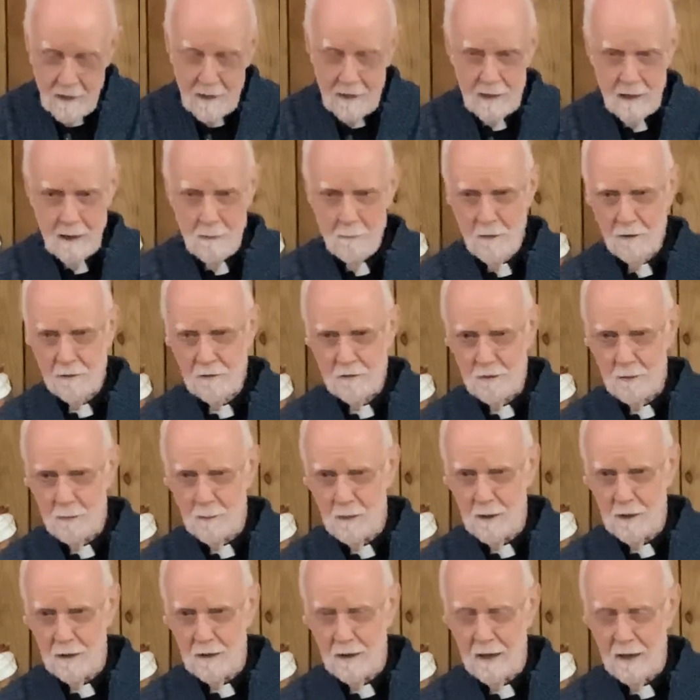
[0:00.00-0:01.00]
They must have
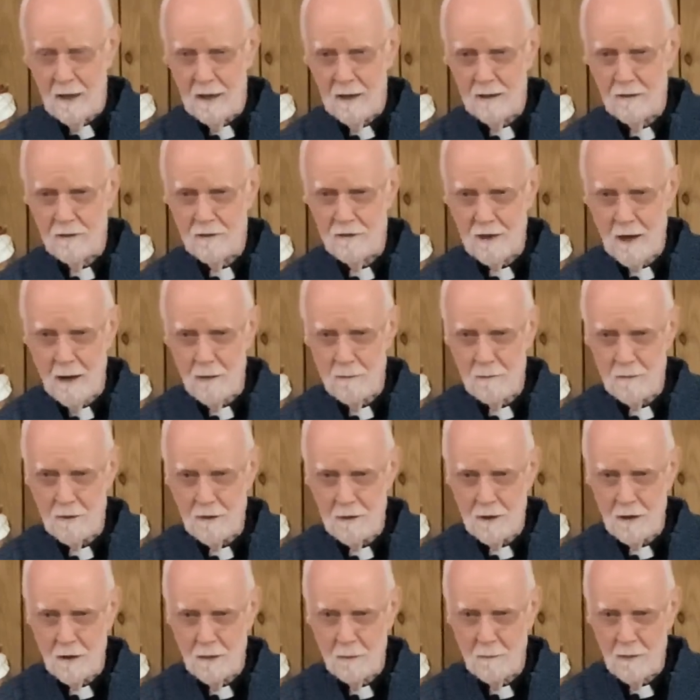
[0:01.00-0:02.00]
been astounded
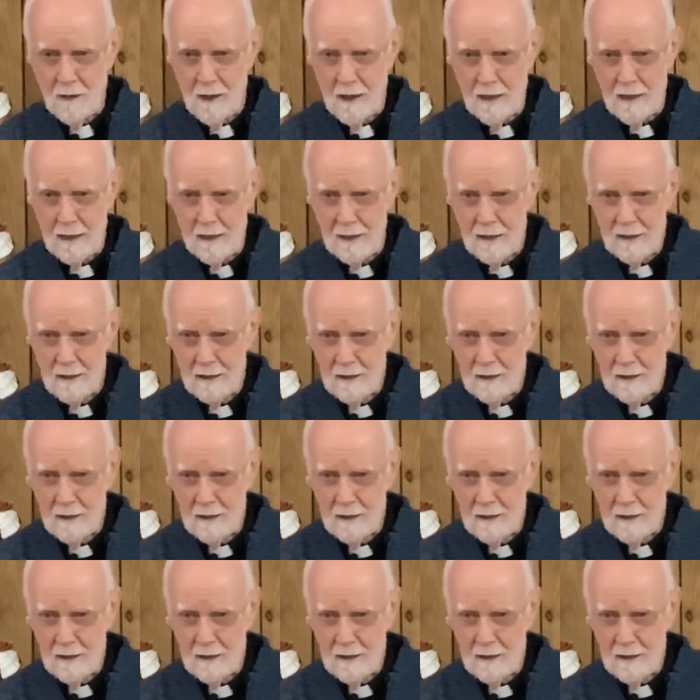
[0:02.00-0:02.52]
in a way.